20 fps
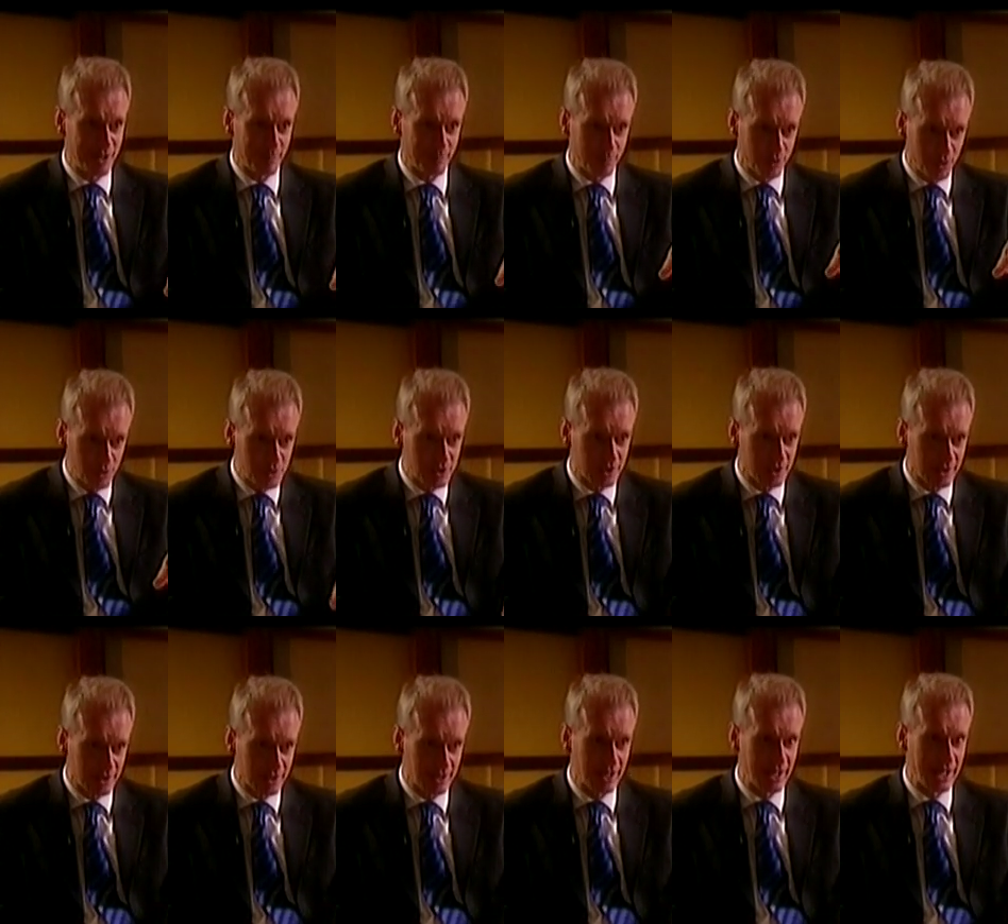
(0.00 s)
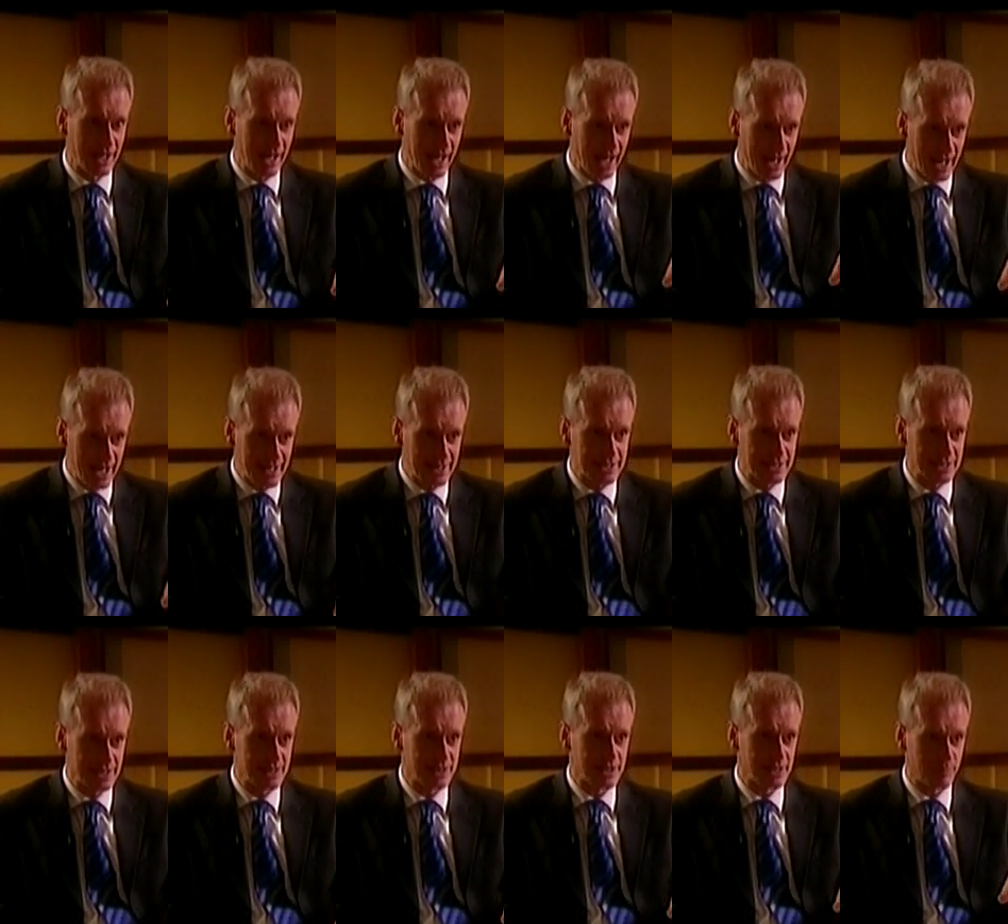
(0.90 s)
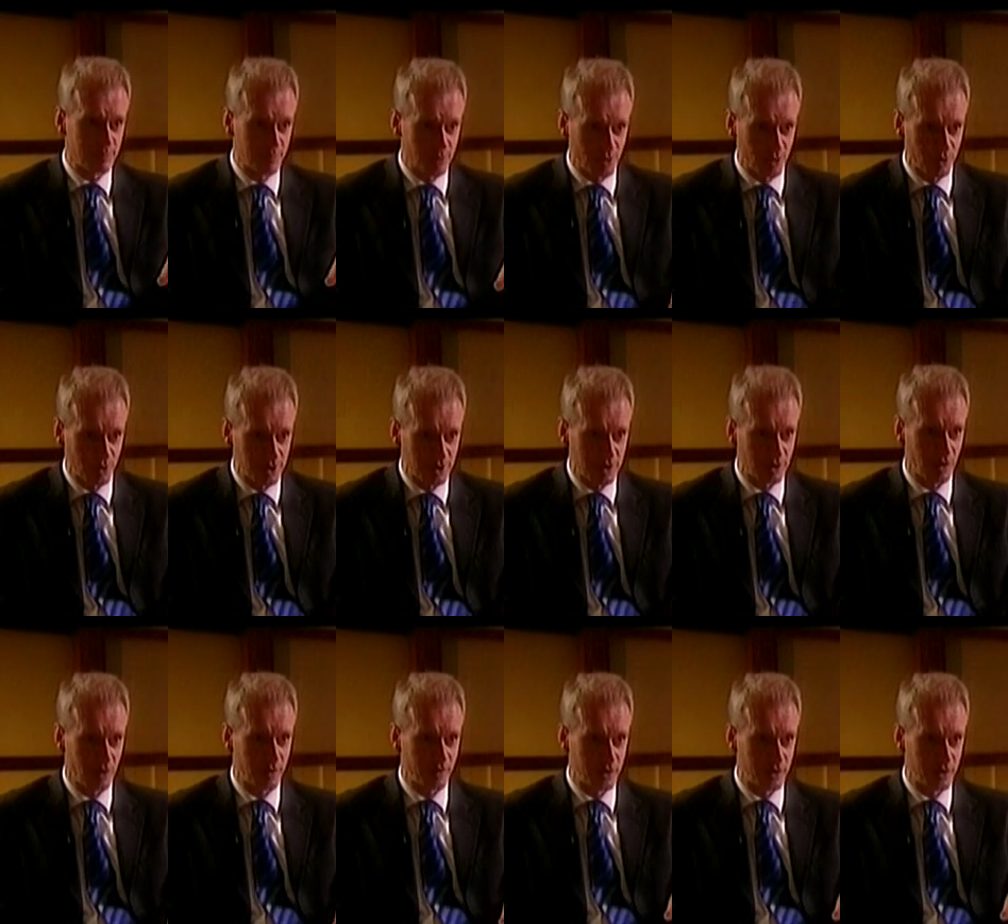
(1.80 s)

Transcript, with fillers: Putin has the support of